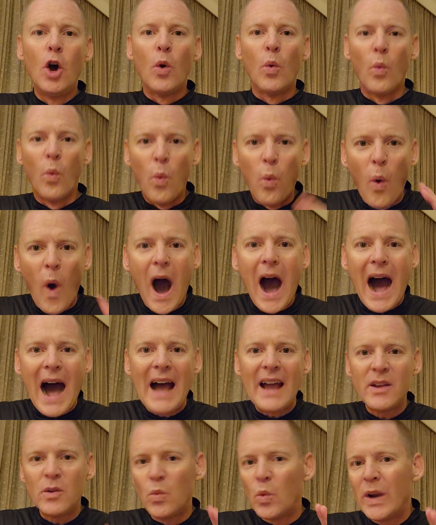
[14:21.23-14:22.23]

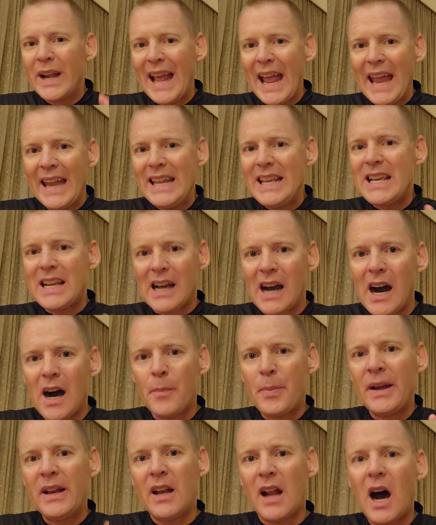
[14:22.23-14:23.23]
Why would any
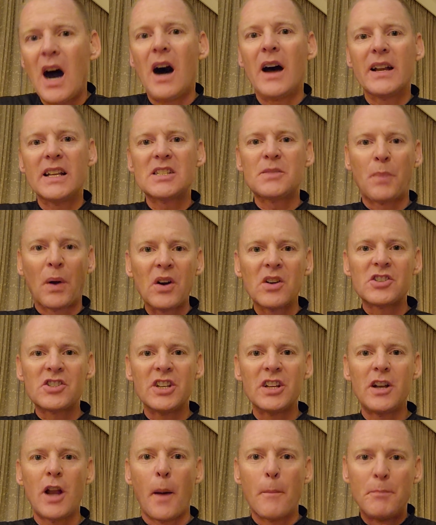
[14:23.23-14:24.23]
competent, honest
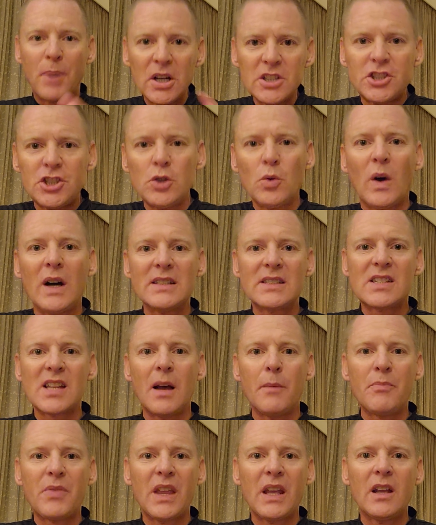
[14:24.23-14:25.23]
person put you on
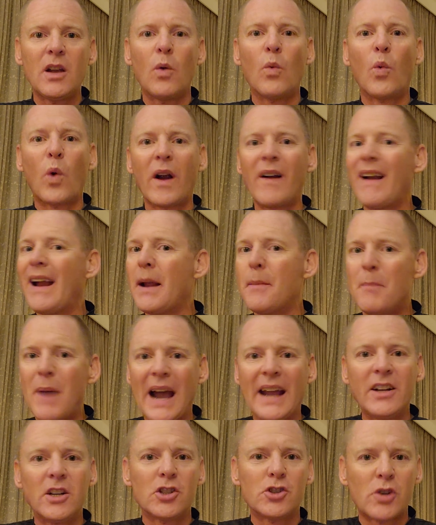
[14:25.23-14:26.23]
something where a
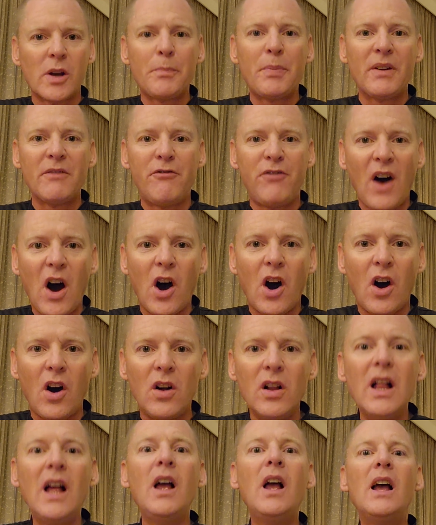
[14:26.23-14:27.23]
minor trip and
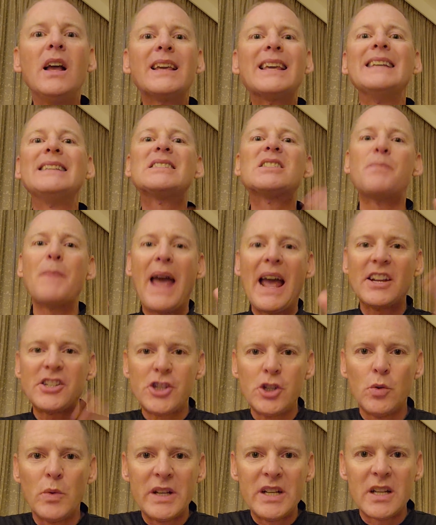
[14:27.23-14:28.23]
fall can smash
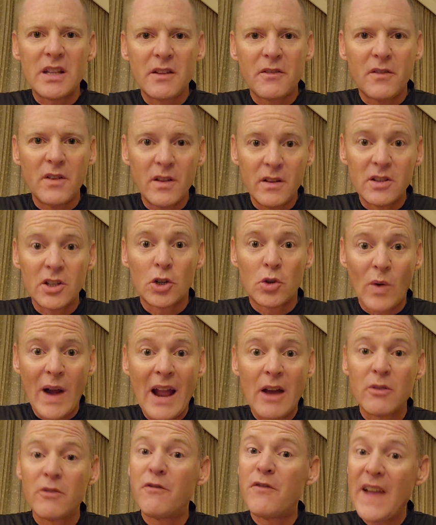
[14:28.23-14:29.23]
you into the
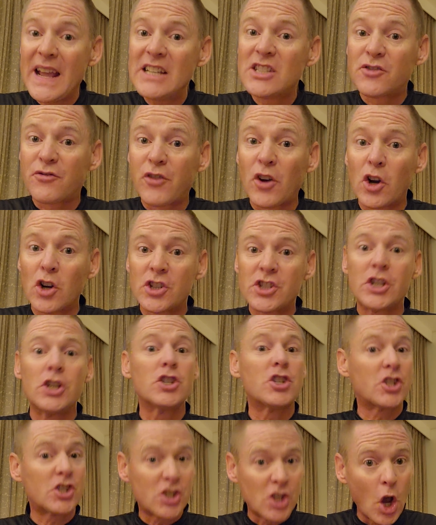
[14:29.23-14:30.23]
ground face first
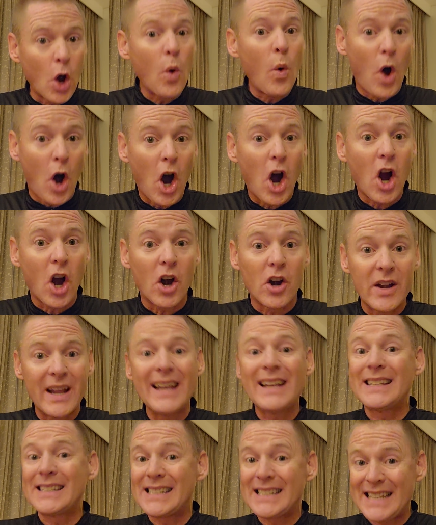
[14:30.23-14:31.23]
so hard
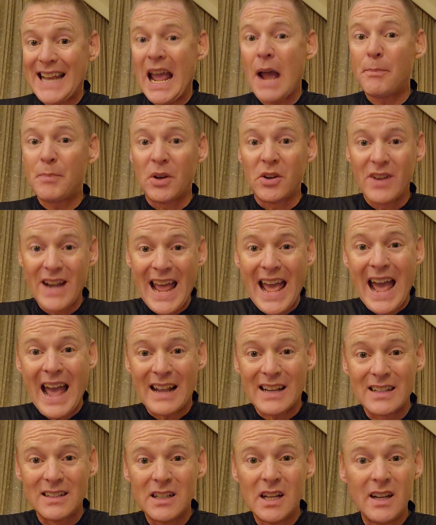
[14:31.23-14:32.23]
it can snap your
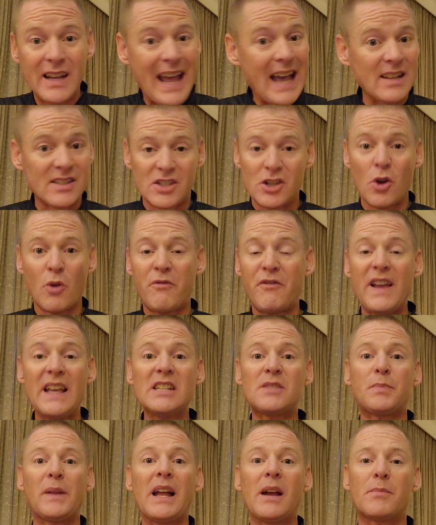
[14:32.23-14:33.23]
neck? Has no
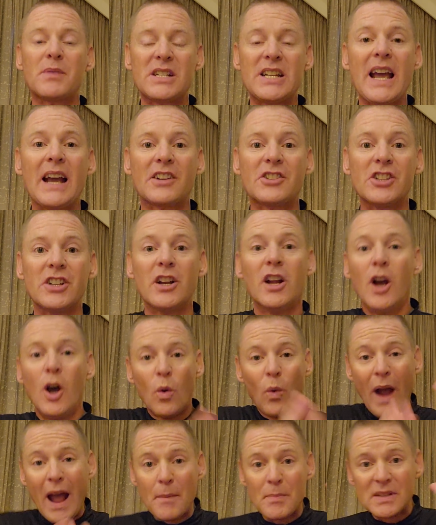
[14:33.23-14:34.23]
faceplant protection.
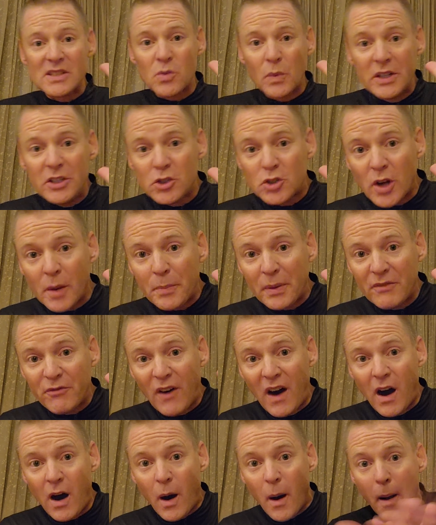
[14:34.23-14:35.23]
What happens when you trip and
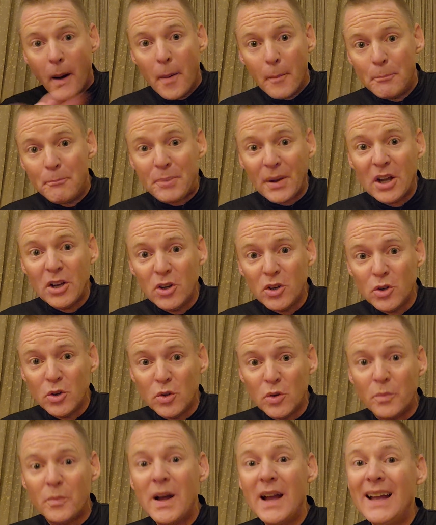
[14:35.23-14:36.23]
fall?
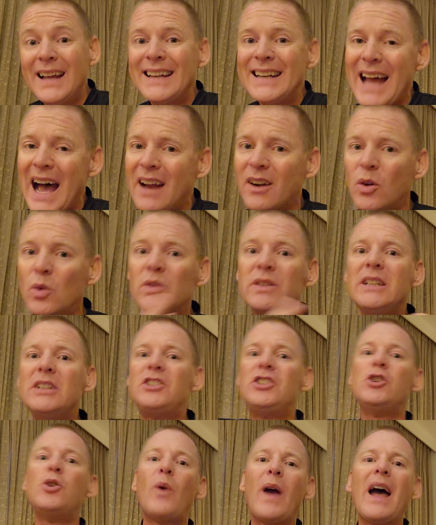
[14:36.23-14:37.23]
Boom! Not only
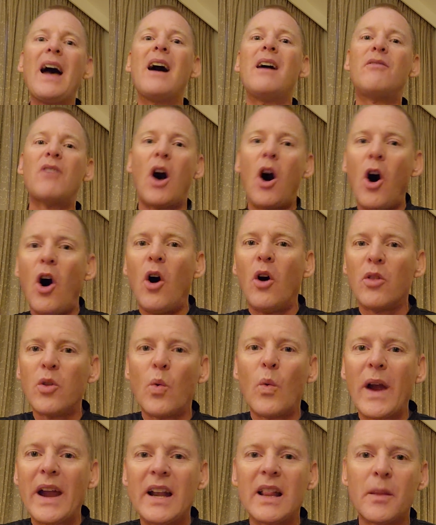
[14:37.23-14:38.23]
do you have all the
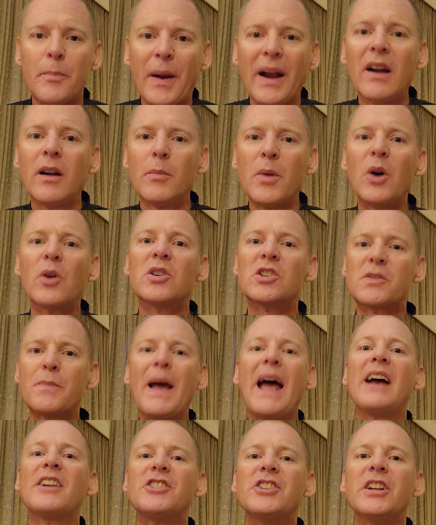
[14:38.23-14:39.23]
weight of the paramotor
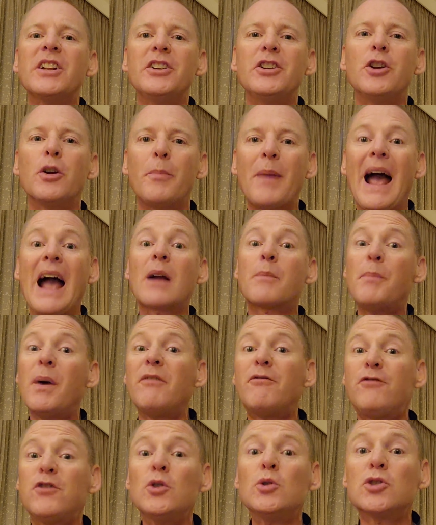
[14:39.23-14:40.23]
smashing into your back,
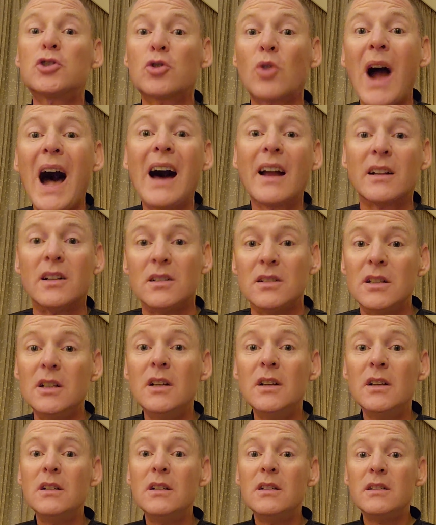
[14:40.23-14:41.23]
but full throttle.
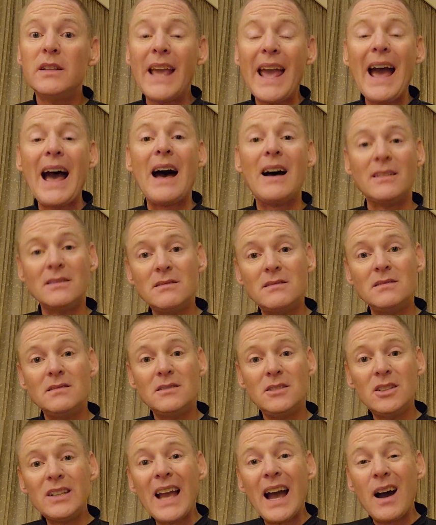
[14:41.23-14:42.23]
Yeah,
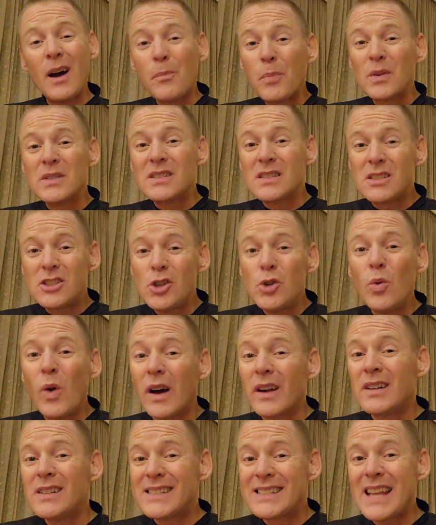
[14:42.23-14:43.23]
you got upwards of
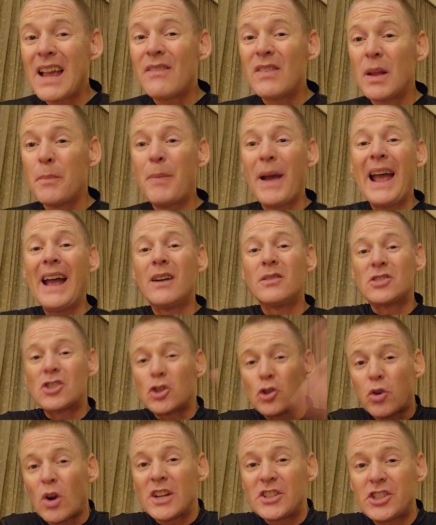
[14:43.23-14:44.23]
270 pounds
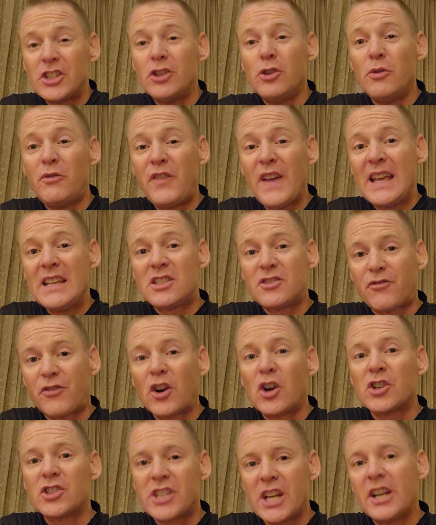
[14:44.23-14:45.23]
crushing you face
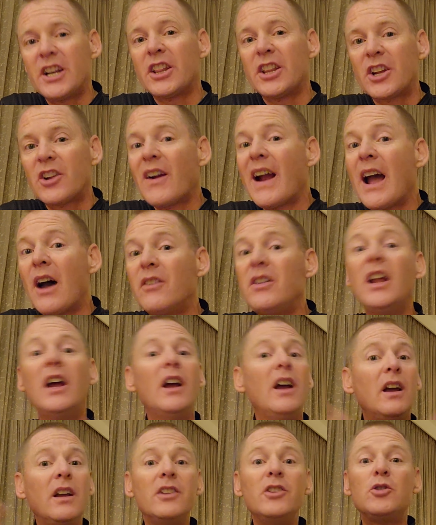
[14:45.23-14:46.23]
first into the ground.
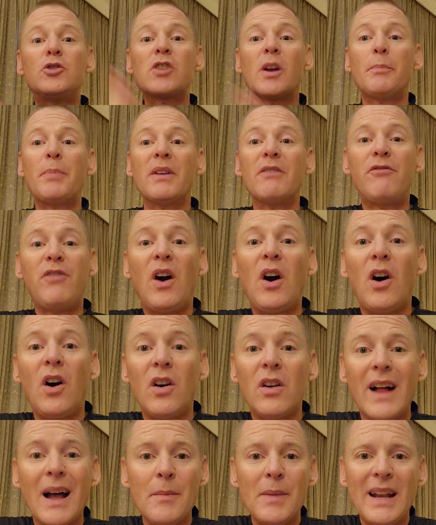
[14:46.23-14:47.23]
You trip and
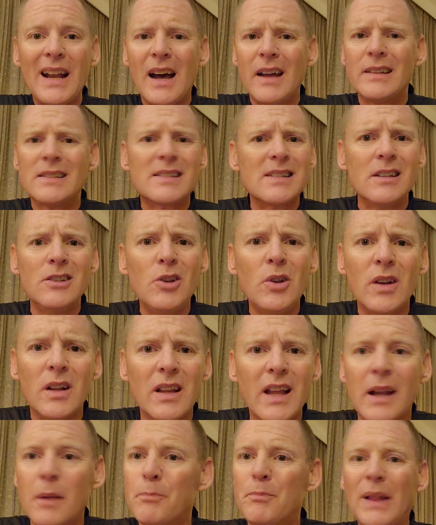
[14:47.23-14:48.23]
fall. I mean, on unit
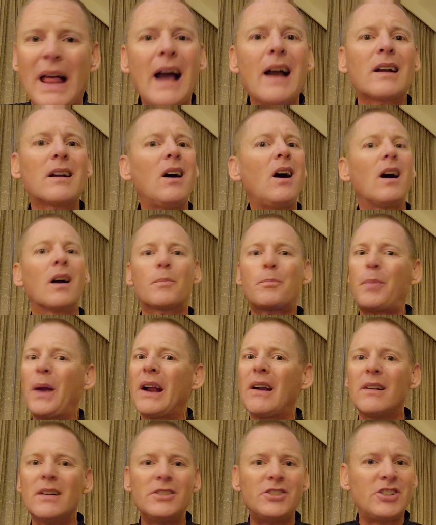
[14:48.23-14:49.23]
like Blackhawk,
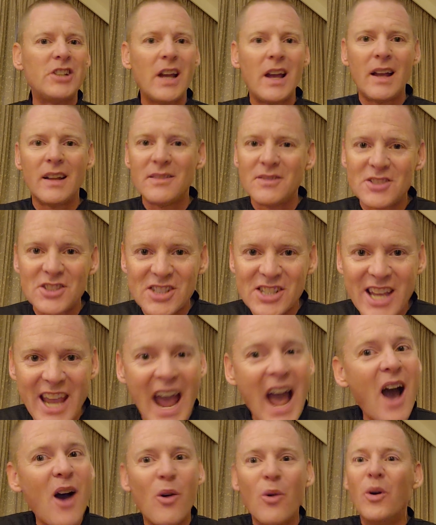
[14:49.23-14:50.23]
Parajet,
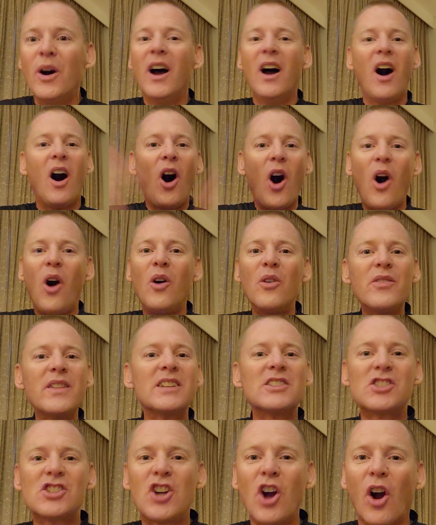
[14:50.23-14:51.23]
Scout, all
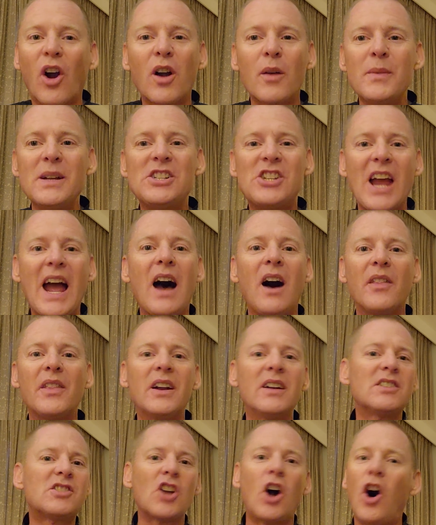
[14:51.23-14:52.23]
this garbage out
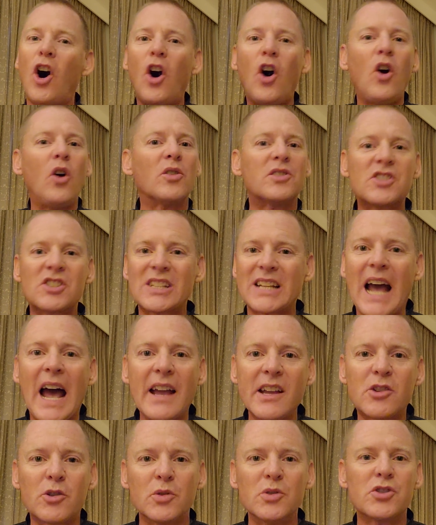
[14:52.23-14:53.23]
there, it's all
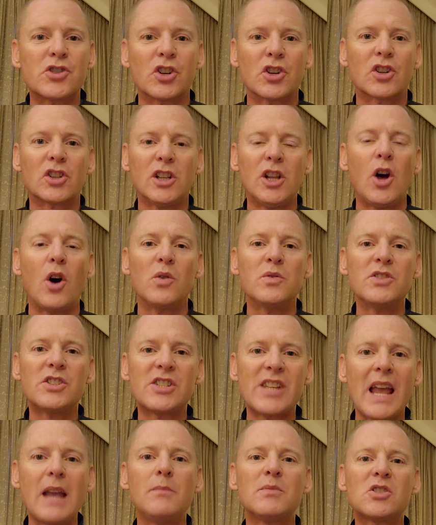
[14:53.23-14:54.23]
Skycruiser clones,
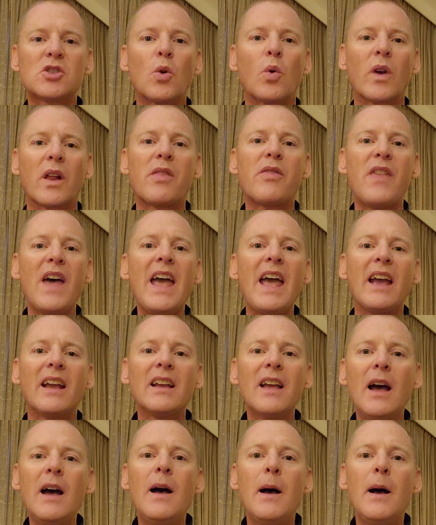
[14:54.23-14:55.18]
same sort of thing.